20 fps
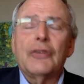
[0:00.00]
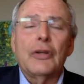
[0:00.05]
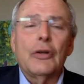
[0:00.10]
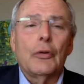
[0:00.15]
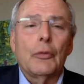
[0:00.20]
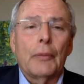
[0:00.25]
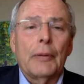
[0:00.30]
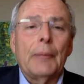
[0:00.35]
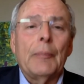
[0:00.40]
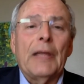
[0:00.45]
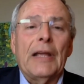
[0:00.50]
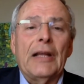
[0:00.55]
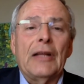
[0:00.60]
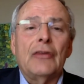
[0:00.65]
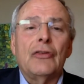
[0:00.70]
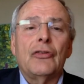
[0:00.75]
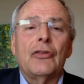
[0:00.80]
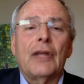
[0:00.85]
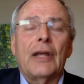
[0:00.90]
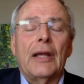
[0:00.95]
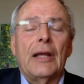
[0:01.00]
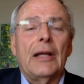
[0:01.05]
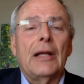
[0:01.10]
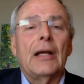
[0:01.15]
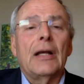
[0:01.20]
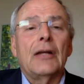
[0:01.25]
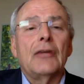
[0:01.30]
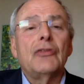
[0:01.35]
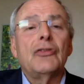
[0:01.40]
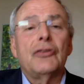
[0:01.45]
still remains
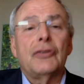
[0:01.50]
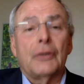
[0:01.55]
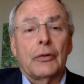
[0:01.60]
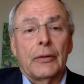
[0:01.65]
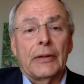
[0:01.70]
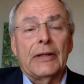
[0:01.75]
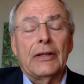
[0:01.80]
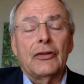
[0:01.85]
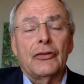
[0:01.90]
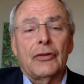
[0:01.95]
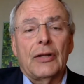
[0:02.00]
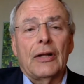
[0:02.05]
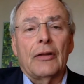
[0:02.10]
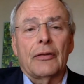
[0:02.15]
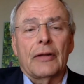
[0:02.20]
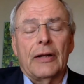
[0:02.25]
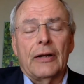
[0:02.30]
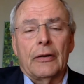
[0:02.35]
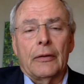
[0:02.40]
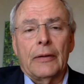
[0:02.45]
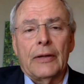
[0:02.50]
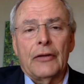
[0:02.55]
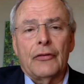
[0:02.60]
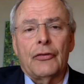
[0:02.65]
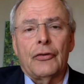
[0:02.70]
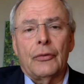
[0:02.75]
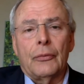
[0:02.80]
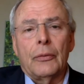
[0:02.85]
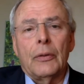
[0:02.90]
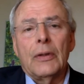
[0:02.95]
a serious healthcare
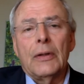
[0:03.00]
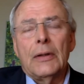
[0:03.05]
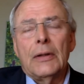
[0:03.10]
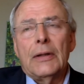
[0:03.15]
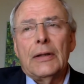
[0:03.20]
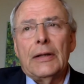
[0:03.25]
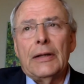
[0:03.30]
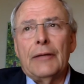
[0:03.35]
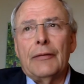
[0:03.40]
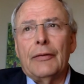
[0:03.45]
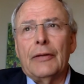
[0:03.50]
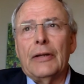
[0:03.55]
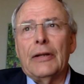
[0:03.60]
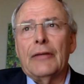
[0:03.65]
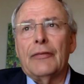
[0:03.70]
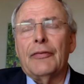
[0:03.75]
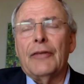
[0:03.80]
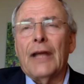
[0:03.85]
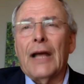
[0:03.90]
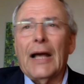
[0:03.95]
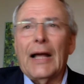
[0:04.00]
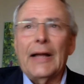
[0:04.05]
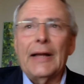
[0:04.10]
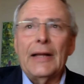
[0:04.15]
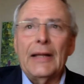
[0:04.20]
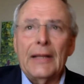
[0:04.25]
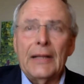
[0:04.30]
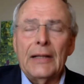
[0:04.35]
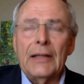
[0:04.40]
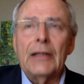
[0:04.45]
issue, even if
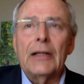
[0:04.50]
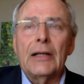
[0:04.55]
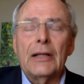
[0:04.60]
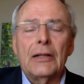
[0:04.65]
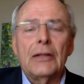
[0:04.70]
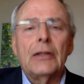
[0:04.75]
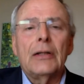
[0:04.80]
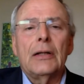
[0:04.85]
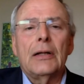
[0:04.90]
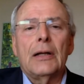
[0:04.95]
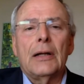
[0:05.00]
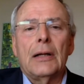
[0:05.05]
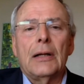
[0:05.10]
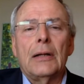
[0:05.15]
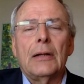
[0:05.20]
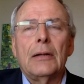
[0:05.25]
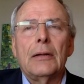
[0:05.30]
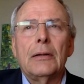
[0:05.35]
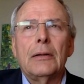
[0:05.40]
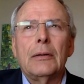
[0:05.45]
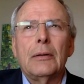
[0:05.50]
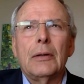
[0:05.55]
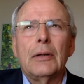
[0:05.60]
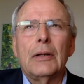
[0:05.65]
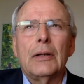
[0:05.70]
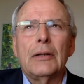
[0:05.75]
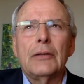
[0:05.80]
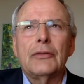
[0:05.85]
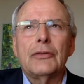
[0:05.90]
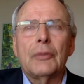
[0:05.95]
not in
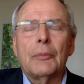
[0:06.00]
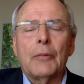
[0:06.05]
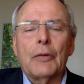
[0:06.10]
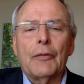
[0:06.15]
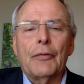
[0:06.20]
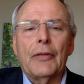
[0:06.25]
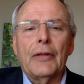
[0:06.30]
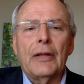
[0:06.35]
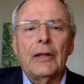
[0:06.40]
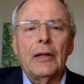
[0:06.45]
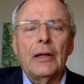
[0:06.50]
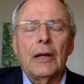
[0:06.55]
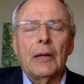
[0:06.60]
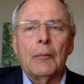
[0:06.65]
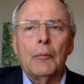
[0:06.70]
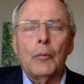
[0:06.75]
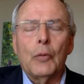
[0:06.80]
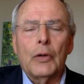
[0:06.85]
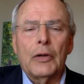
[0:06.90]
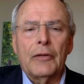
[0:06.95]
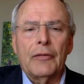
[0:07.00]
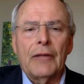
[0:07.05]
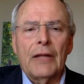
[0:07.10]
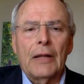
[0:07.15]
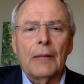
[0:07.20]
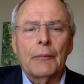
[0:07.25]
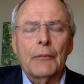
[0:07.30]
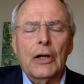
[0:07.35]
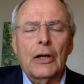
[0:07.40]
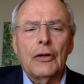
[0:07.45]
some of the more
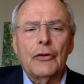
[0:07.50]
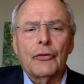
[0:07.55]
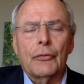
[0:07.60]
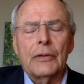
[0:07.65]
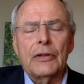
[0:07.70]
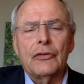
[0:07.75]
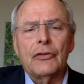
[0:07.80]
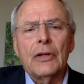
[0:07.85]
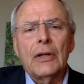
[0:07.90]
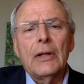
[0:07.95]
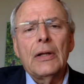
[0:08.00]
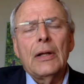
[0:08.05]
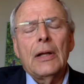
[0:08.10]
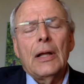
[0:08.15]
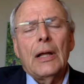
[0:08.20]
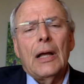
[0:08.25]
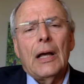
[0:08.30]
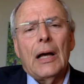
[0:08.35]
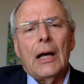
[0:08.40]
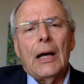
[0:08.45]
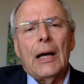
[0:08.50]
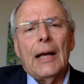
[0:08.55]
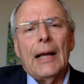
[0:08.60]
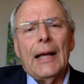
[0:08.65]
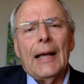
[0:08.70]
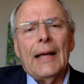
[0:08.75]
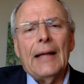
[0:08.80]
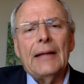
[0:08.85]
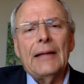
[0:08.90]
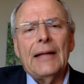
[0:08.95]
developed countries.
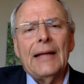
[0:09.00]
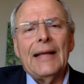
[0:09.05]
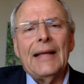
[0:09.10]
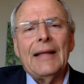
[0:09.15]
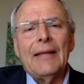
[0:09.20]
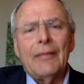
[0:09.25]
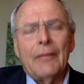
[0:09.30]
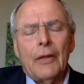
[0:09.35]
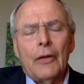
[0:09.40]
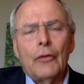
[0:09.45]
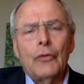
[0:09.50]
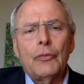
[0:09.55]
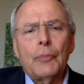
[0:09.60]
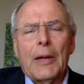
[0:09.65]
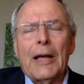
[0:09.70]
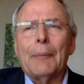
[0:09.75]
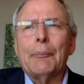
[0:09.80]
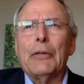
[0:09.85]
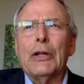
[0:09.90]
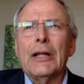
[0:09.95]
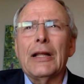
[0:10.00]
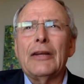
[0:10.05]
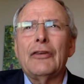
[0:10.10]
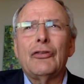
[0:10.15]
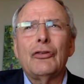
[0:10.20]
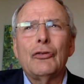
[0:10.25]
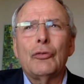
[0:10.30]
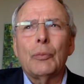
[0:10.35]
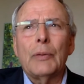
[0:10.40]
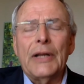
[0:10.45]
And in those
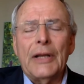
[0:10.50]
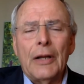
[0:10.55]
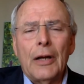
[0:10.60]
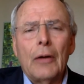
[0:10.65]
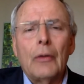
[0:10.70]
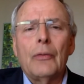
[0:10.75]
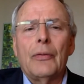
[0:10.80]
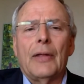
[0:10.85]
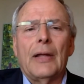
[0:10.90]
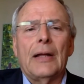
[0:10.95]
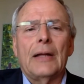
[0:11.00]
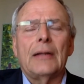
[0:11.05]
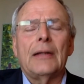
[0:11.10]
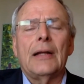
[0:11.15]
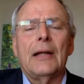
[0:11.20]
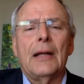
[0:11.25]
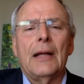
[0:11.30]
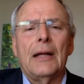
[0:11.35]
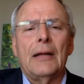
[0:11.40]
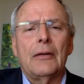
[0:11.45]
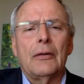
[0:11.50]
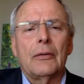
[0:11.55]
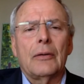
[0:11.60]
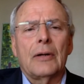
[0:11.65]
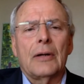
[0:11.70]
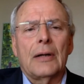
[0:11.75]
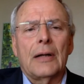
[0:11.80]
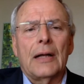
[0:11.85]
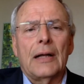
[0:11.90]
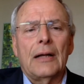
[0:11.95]
populations, we know that
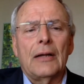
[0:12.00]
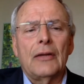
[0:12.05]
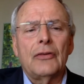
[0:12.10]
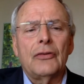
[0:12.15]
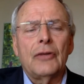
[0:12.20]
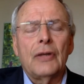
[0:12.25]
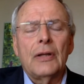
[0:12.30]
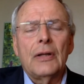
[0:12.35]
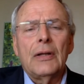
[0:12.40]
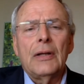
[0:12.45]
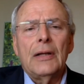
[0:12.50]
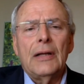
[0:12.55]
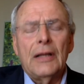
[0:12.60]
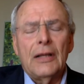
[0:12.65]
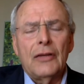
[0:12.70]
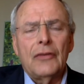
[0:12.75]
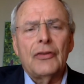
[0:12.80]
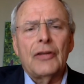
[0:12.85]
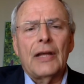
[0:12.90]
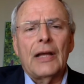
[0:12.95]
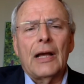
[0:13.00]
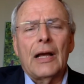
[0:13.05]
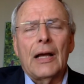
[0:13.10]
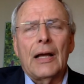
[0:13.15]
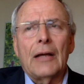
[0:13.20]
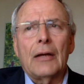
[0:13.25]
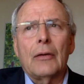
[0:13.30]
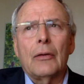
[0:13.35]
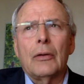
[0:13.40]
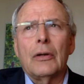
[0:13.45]
endocarditis is a
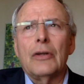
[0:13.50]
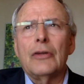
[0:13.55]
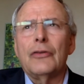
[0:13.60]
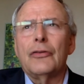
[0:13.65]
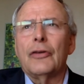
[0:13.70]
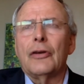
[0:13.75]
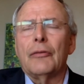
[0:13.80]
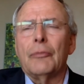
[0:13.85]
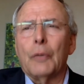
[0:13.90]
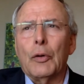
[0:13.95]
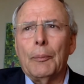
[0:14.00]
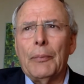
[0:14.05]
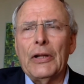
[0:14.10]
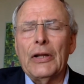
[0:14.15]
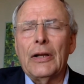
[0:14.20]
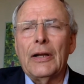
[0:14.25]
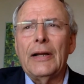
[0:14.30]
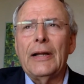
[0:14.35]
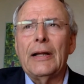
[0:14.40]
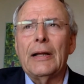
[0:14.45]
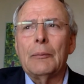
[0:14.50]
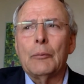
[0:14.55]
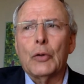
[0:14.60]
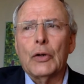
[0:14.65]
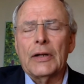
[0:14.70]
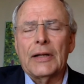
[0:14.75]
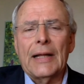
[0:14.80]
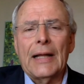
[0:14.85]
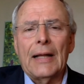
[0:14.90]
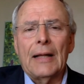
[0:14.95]
high cause of morbidity and
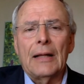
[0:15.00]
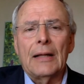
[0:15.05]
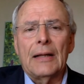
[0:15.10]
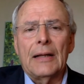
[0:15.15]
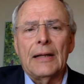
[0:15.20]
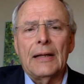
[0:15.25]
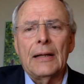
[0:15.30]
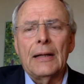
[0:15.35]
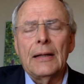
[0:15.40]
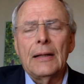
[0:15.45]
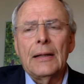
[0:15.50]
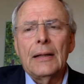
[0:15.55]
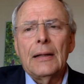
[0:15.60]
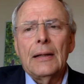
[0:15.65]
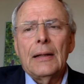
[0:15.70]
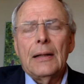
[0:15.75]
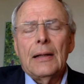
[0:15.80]
mortality.